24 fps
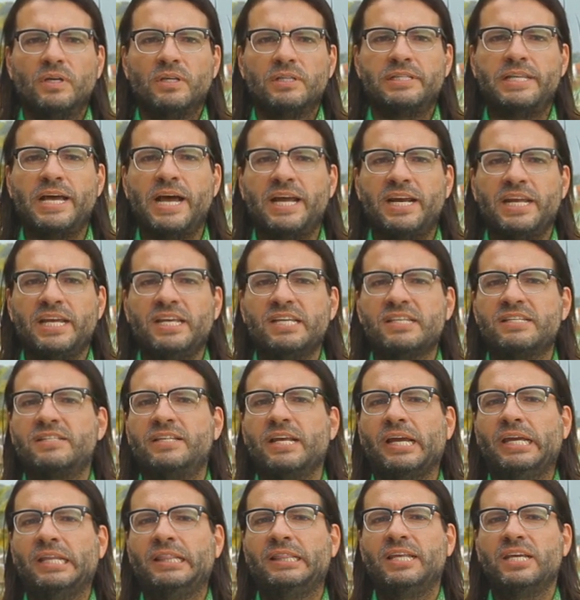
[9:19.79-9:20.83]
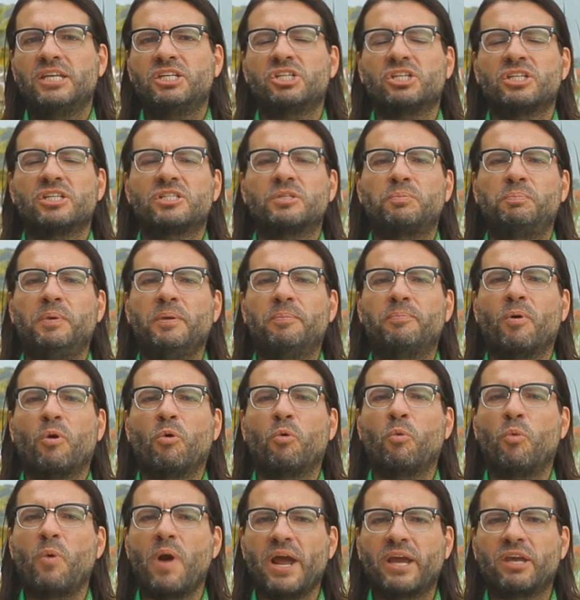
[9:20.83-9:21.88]
That is, the indigenous
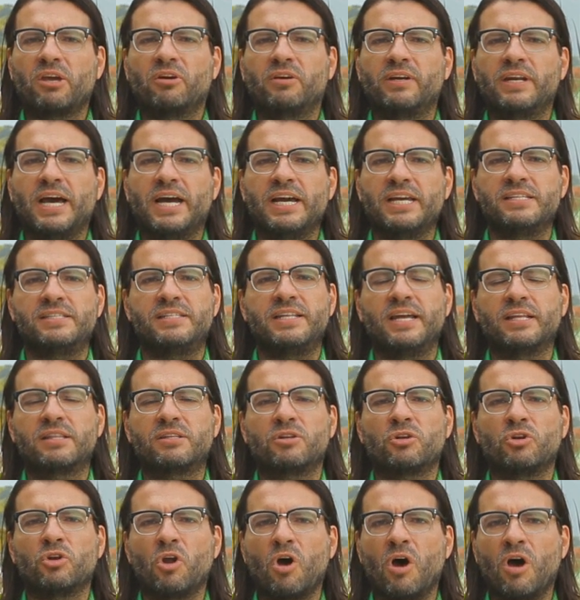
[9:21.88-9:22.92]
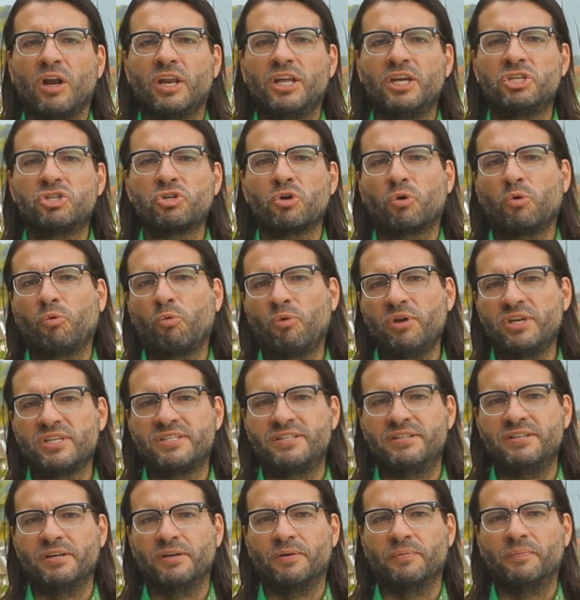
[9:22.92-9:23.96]
people recognize that knowledge or
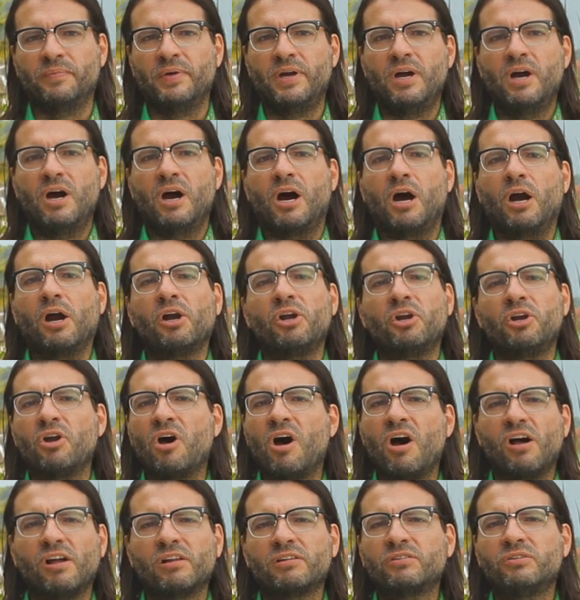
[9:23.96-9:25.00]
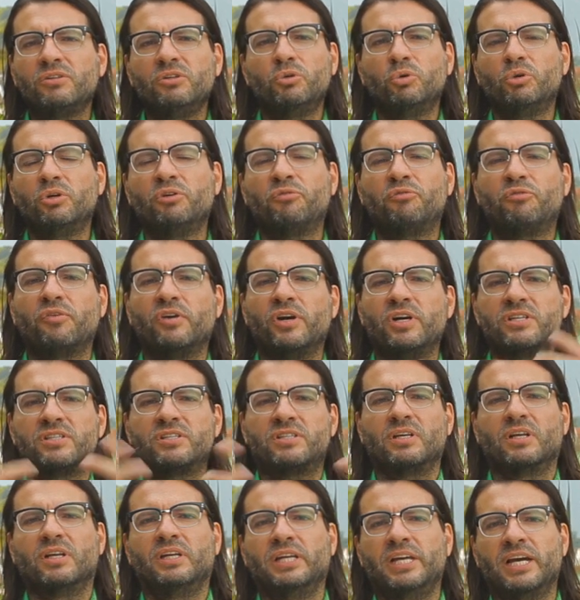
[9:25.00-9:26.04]
wisdom are not
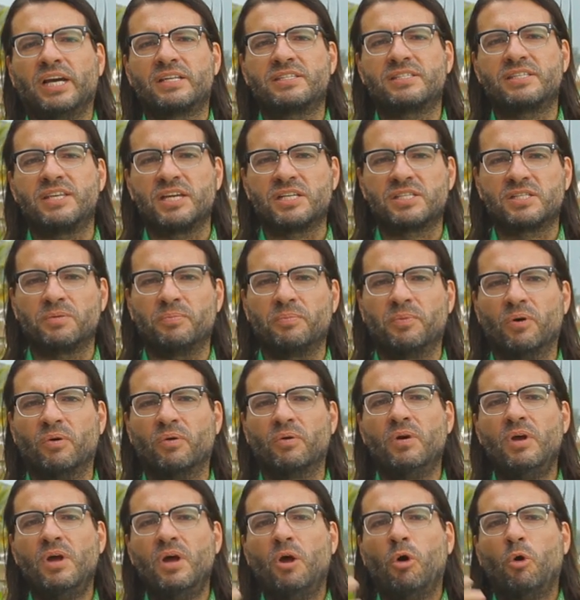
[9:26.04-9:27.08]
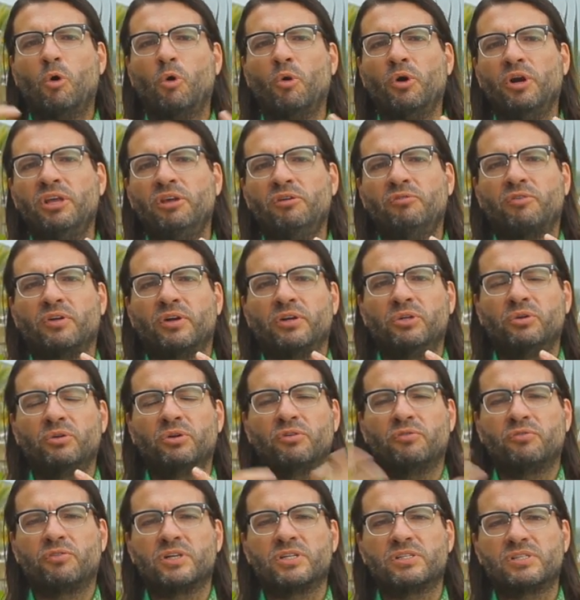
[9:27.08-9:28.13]
universally accessible or even
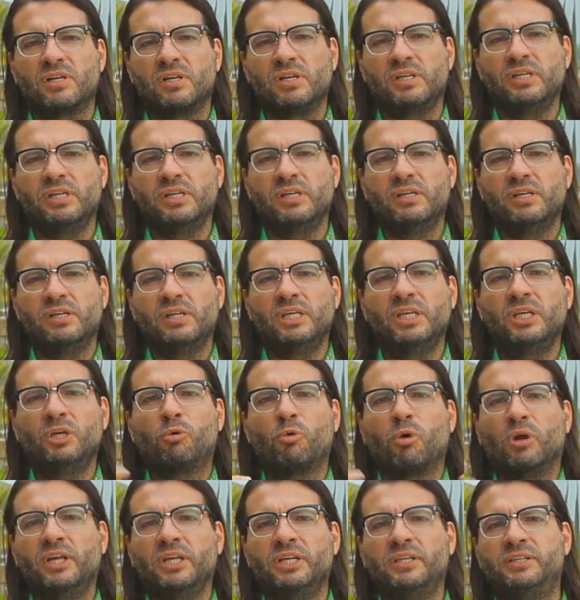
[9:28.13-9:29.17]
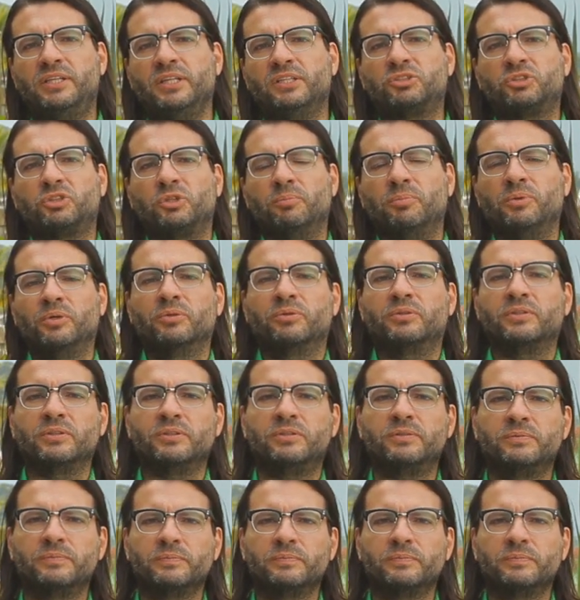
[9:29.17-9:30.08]
universally equally distributed.